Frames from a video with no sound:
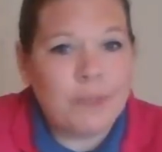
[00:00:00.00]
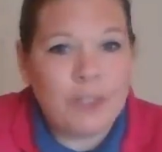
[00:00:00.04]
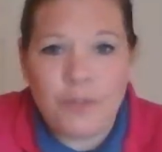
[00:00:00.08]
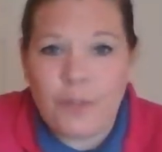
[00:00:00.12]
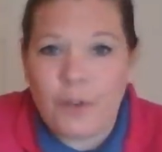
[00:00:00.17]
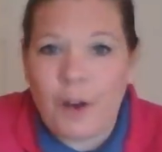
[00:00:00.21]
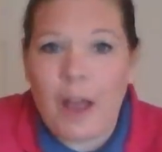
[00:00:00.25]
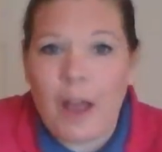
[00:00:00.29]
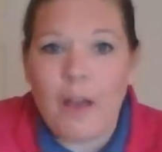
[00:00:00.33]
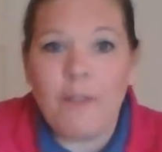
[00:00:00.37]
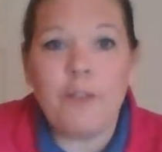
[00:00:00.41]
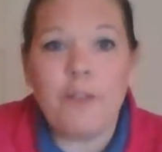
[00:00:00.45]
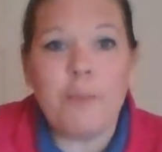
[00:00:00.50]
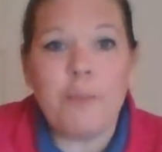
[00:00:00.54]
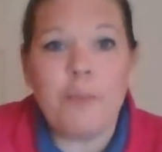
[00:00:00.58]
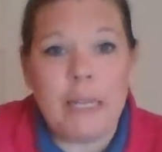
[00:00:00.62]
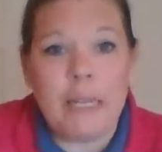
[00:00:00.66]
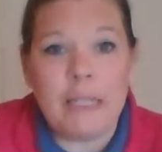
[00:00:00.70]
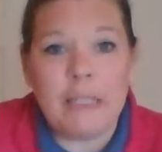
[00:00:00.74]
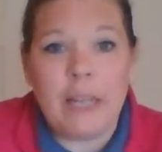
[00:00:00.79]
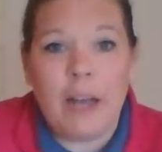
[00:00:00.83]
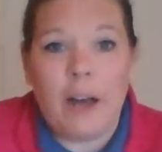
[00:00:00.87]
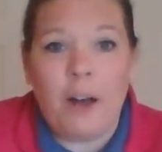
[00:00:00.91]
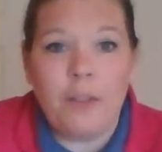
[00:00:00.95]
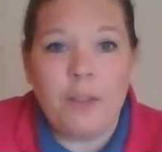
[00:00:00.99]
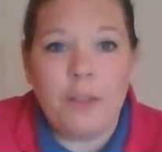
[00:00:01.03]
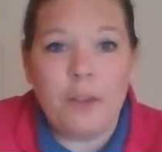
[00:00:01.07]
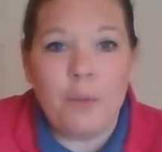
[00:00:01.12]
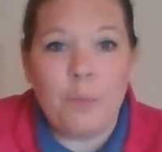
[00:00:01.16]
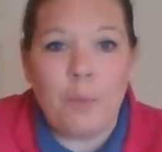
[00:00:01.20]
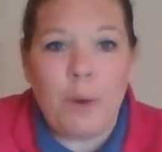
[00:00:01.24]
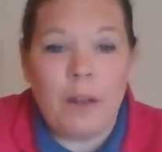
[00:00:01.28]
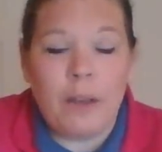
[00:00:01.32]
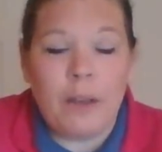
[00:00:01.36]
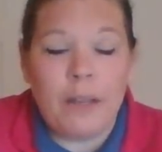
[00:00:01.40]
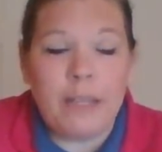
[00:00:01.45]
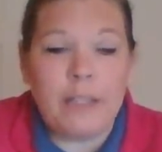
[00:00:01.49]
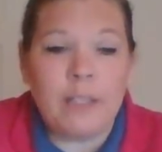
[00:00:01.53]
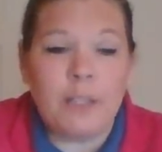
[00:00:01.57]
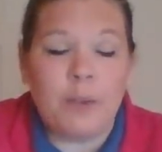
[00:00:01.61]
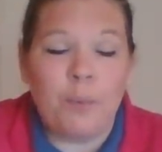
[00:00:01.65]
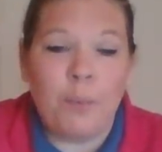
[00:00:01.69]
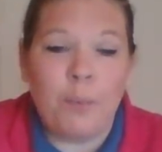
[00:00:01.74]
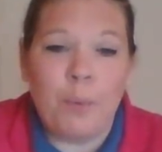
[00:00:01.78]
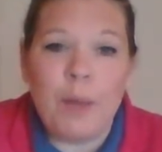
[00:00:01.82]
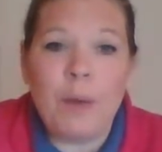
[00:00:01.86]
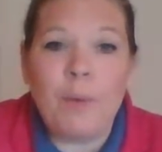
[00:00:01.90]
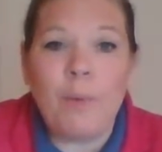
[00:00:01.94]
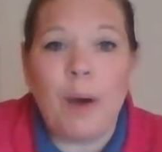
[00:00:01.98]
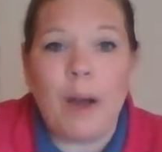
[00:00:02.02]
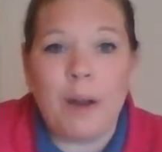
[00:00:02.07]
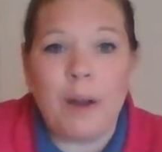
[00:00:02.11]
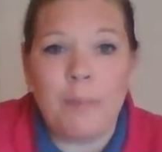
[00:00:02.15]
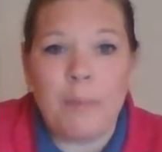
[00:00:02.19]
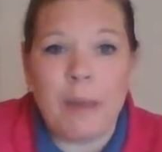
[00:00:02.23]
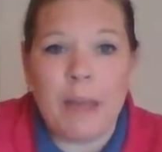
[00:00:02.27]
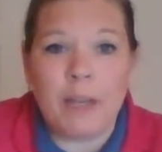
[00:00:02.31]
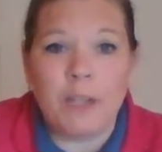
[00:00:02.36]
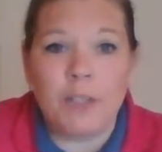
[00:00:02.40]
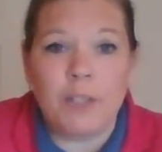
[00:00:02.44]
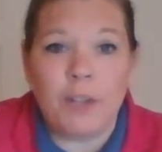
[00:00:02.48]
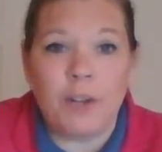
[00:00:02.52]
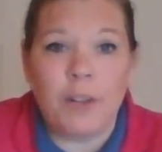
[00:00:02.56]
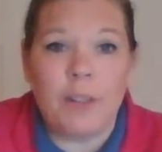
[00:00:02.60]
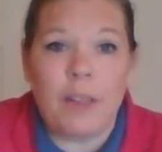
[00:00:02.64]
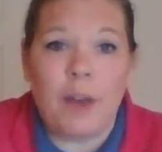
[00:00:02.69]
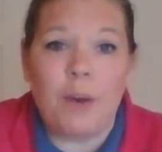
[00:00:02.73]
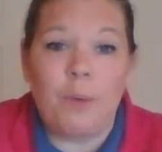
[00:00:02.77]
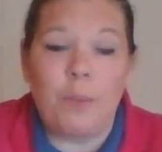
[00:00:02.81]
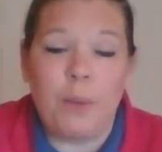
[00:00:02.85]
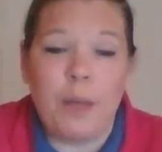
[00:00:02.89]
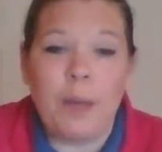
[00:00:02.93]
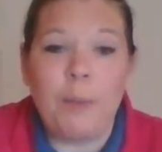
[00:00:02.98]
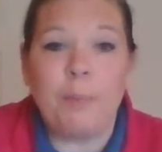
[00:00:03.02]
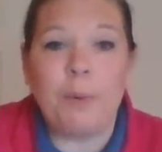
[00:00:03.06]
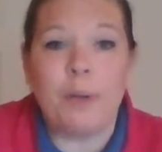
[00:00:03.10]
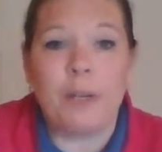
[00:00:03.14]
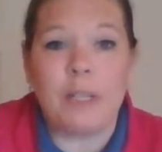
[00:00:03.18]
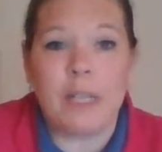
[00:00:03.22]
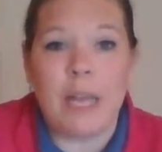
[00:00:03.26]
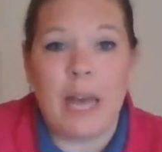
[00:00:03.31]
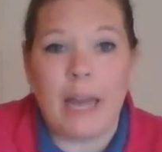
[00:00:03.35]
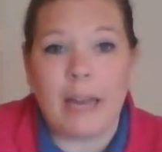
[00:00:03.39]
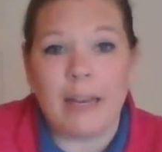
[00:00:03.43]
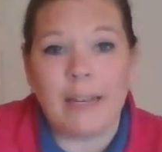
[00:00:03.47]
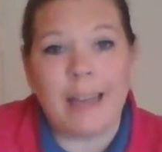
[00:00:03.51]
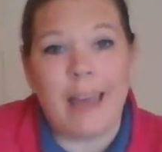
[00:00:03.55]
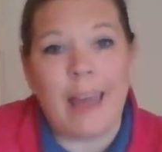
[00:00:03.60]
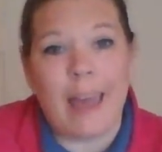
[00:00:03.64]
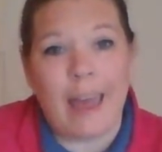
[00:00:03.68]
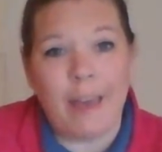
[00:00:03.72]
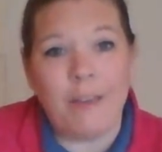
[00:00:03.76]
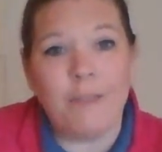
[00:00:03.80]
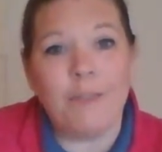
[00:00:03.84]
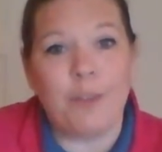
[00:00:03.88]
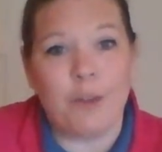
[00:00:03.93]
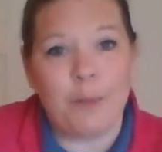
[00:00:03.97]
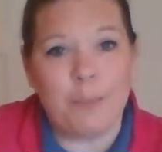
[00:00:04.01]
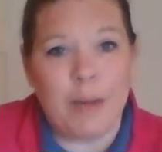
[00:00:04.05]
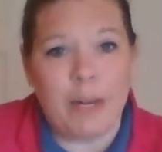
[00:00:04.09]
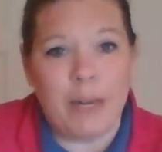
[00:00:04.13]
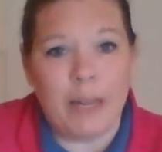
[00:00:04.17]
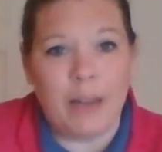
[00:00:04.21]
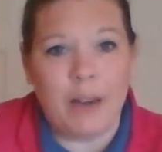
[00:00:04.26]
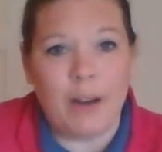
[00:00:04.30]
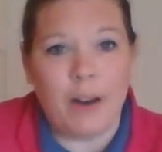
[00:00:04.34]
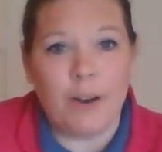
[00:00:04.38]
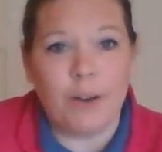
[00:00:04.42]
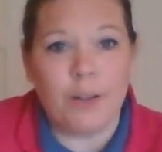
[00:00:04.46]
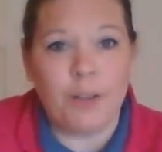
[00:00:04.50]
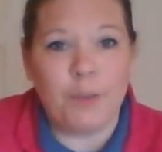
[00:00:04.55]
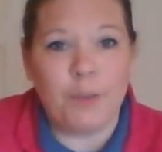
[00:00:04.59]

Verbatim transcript: It's for everybody's health and wellness, and we want to make sure that we protect everybody in our